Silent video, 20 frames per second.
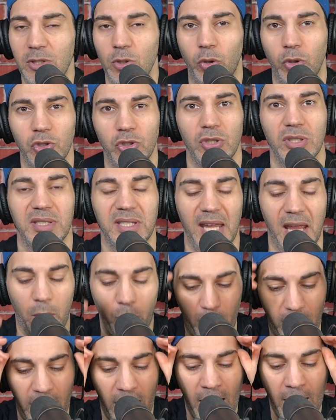told you to stay
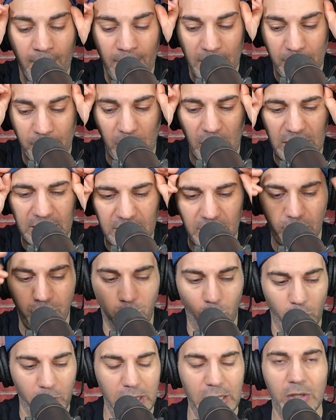away, busted
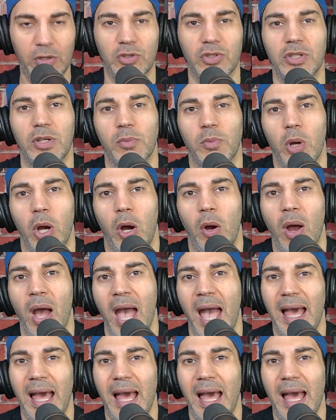4 years in a row.